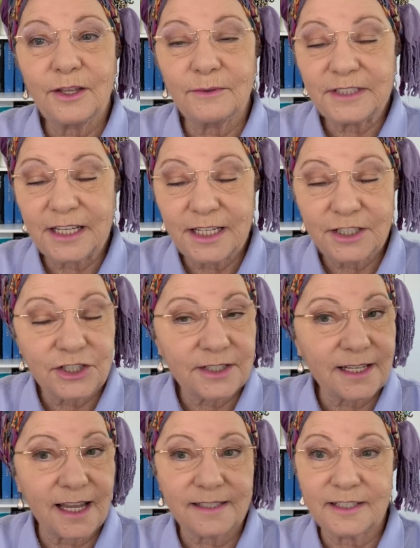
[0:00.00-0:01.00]

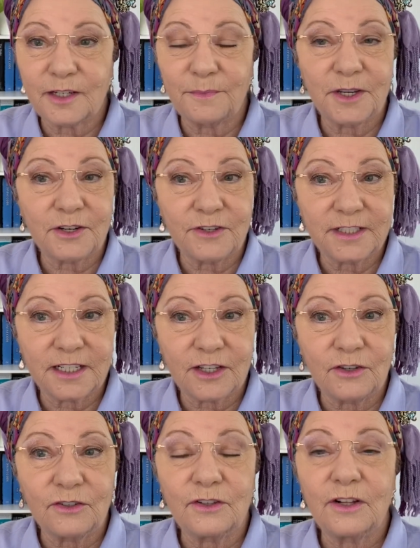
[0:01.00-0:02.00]
teaches us to be
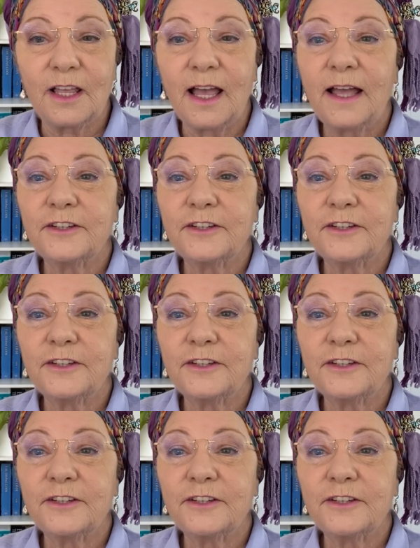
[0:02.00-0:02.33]
critical,